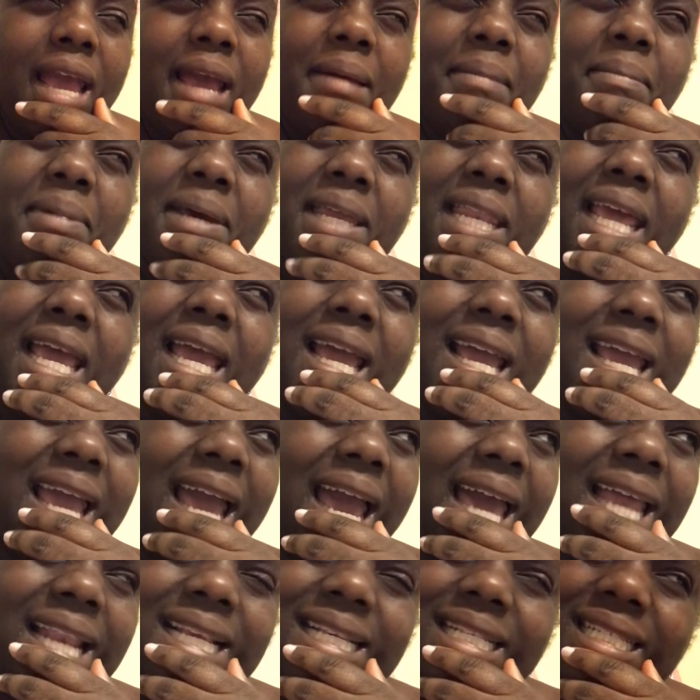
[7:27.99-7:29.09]
But I
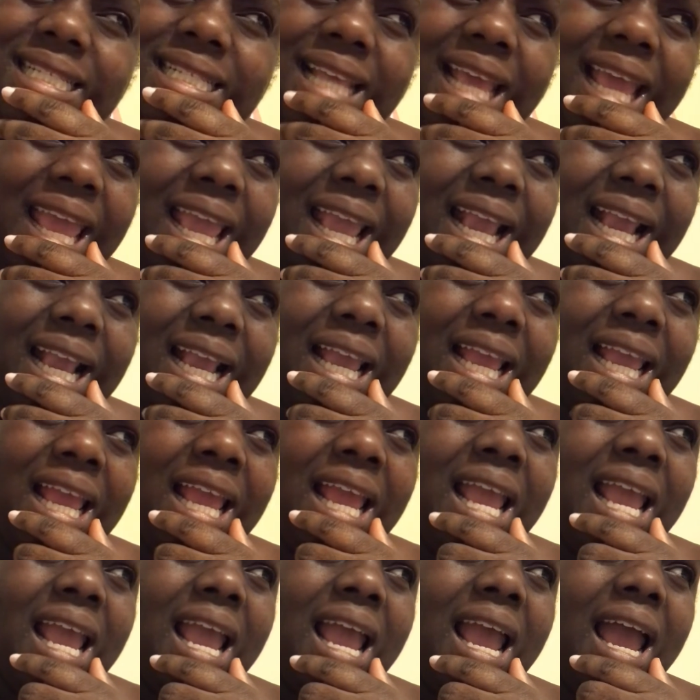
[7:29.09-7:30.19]
gotta say,
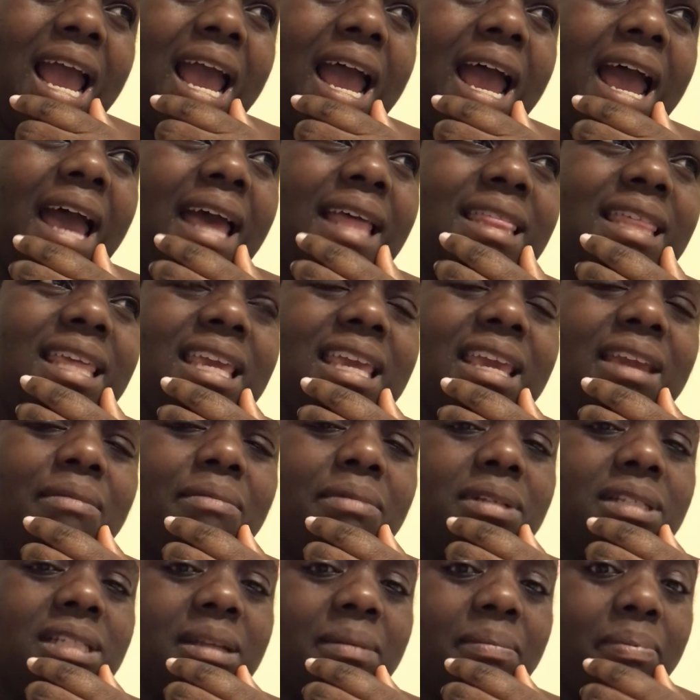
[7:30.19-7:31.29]
I think it
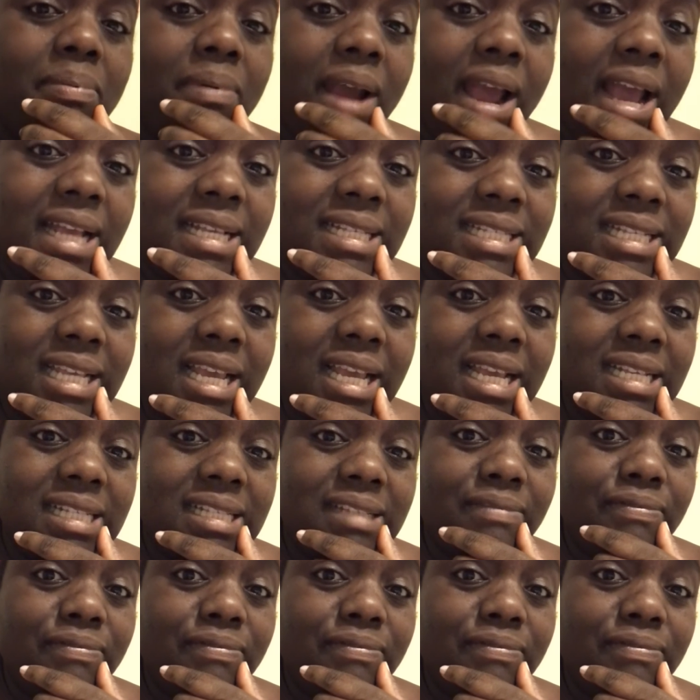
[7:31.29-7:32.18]
was a process